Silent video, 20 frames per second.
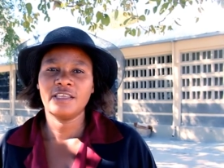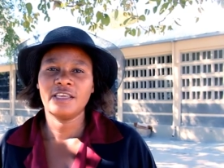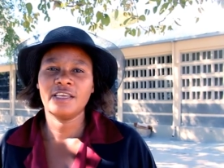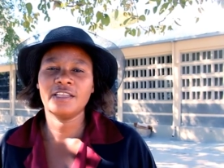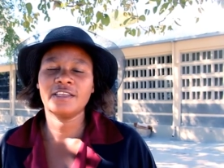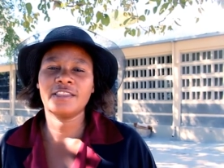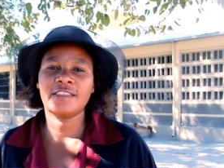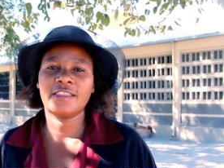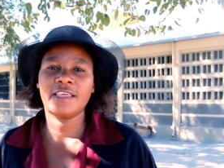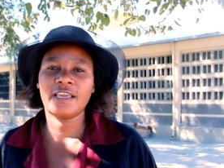
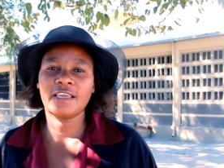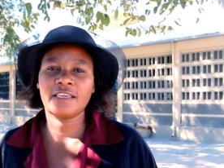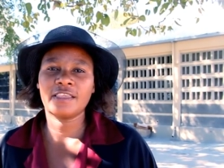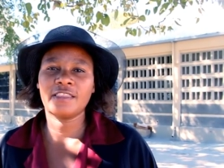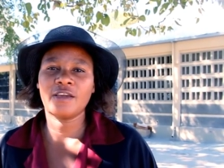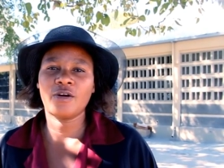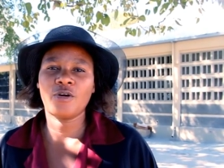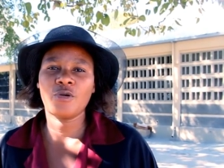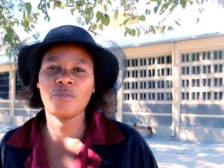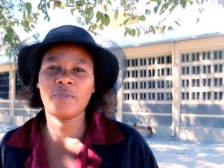and thank
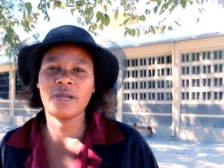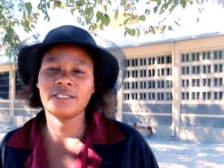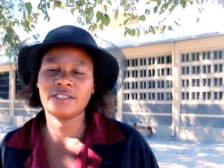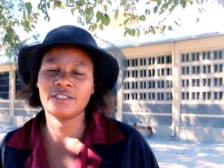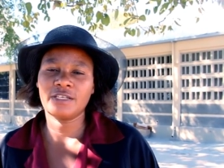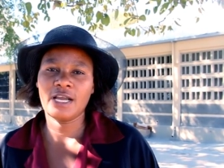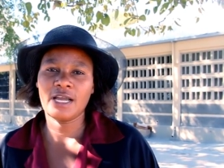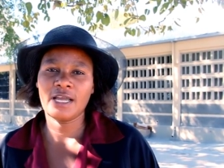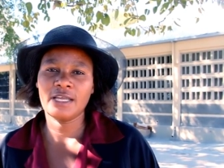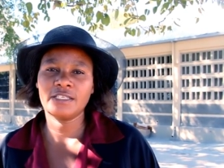the
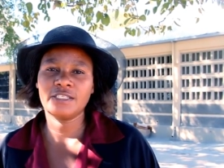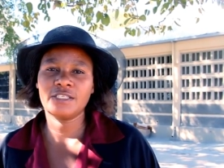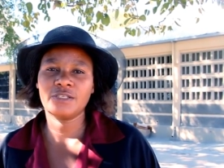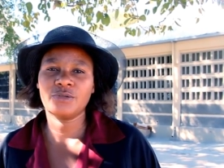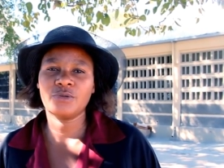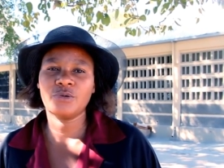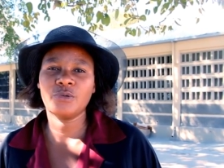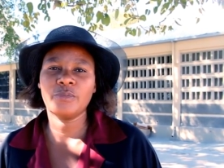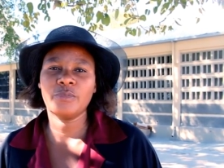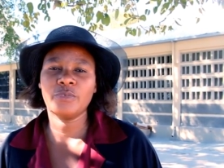Almighty God
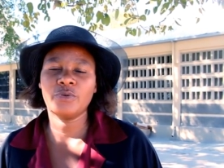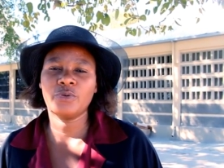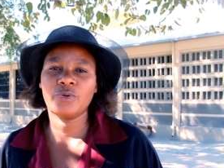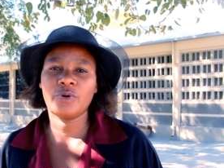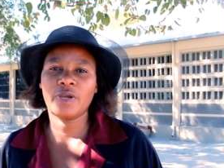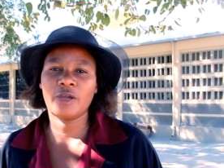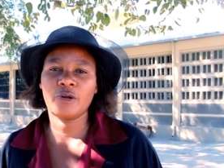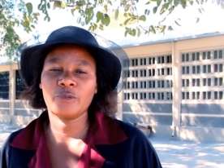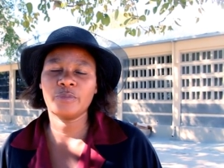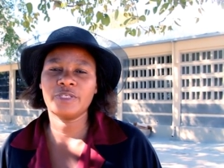
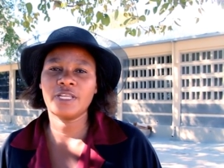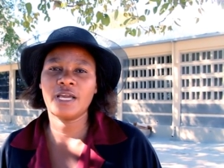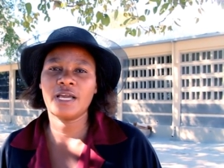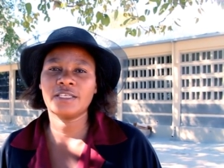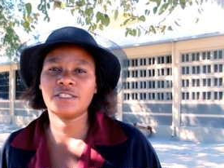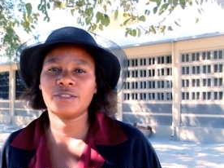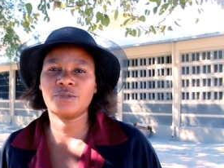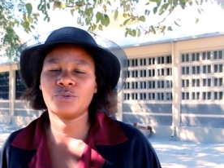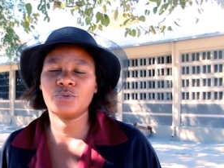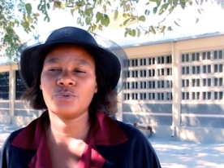who helped
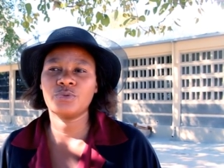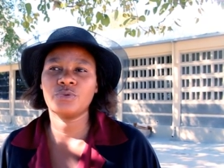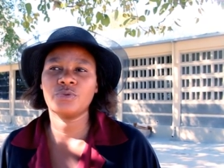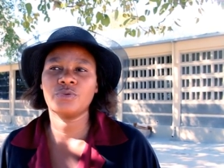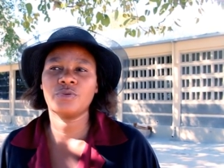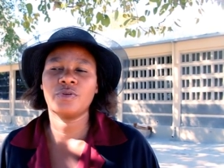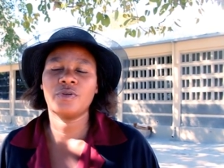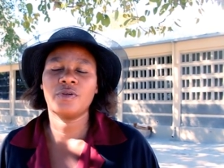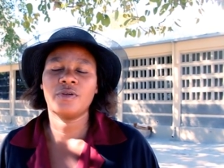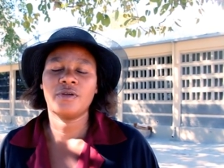us to
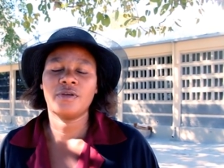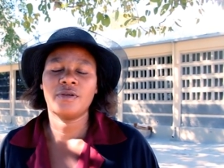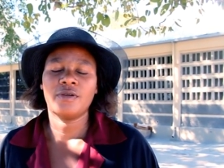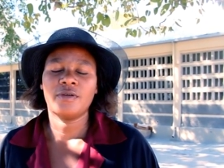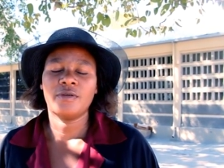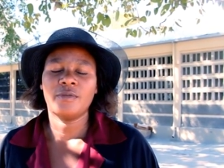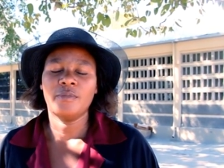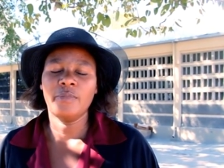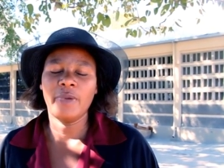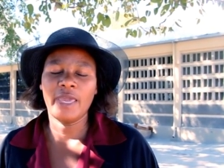
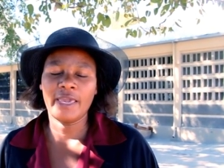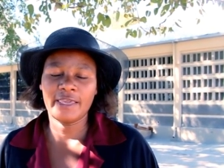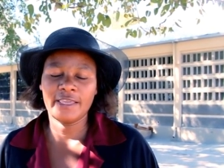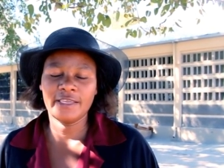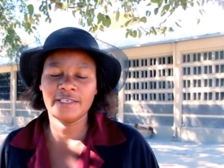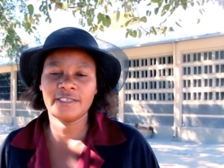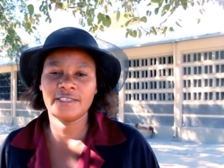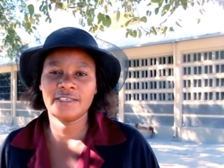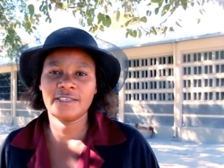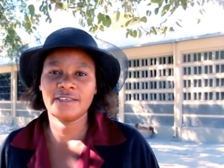make
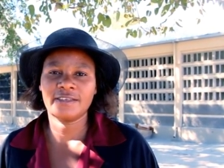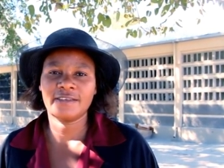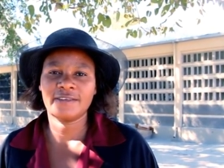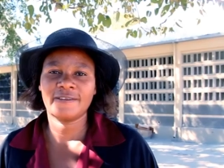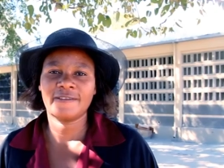it